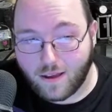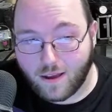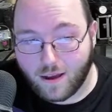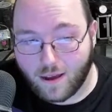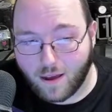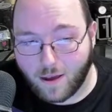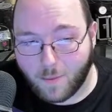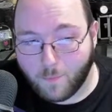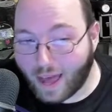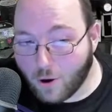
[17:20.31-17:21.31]
uh,
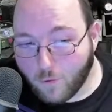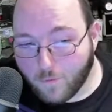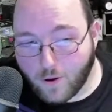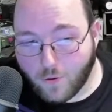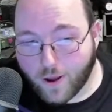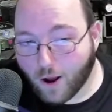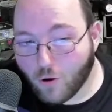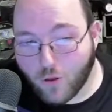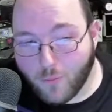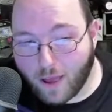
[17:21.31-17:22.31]
Battle Fury,
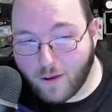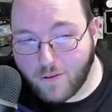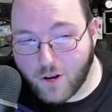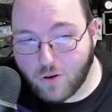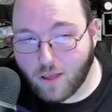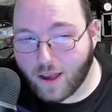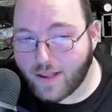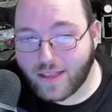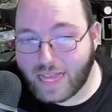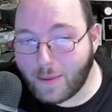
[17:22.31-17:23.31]
Earthbound Neutralize,
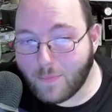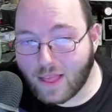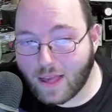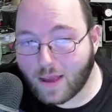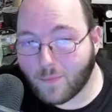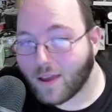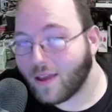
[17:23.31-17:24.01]
and Leap Climb,